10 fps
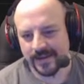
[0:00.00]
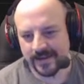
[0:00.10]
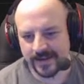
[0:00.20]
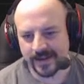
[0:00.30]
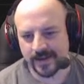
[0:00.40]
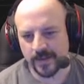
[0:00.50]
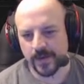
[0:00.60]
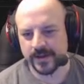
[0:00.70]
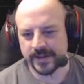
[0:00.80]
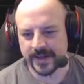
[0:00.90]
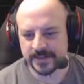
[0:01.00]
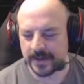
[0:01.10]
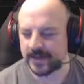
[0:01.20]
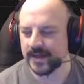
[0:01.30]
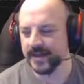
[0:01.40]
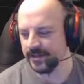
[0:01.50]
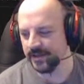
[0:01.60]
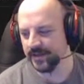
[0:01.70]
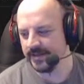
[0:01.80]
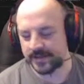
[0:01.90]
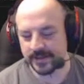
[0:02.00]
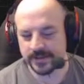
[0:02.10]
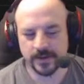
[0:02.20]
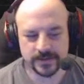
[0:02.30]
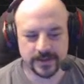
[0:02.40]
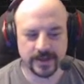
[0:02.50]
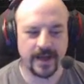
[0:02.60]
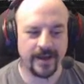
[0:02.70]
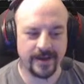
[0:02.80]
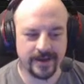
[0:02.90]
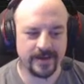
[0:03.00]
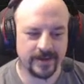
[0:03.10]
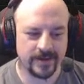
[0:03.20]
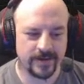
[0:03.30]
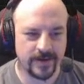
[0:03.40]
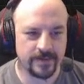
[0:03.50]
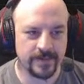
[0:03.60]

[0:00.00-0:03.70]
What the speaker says: Like what the expectation is. It just knows like, hey, you know, I